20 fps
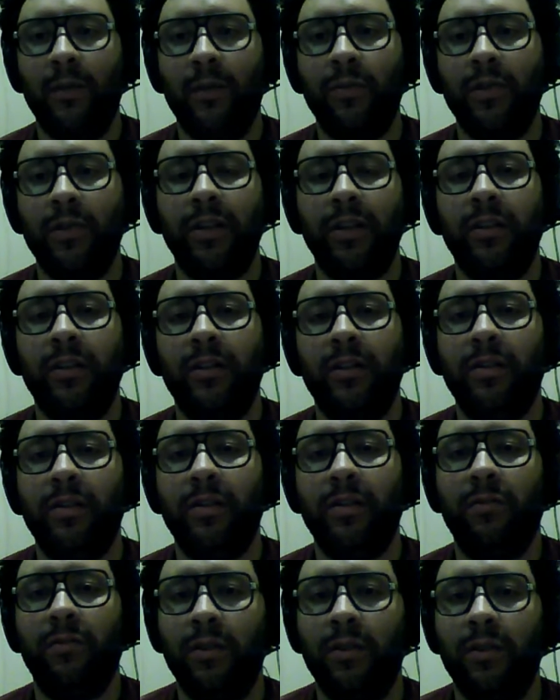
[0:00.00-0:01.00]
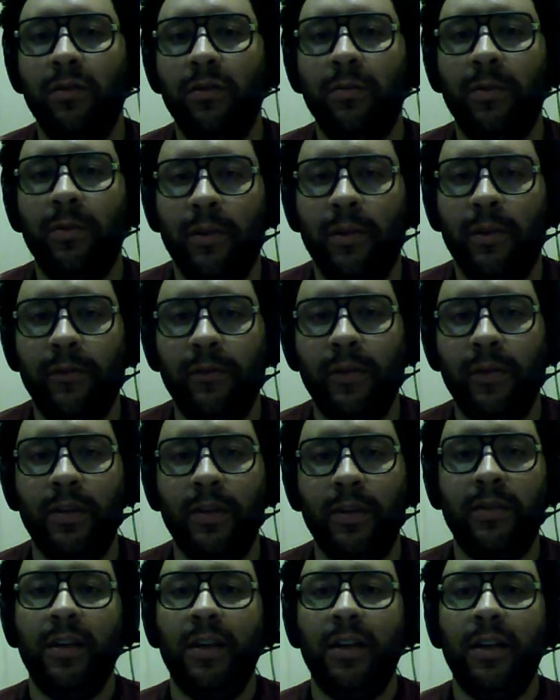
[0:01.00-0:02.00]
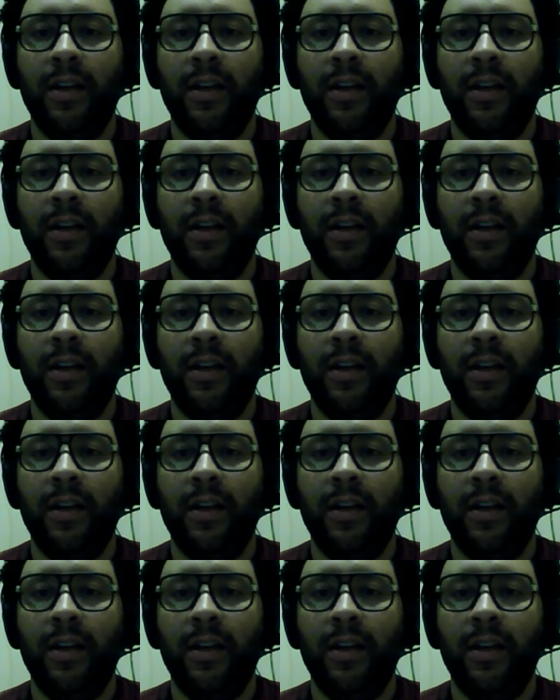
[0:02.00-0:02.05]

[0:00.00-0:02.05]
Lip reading: was sharing this with a group of my friends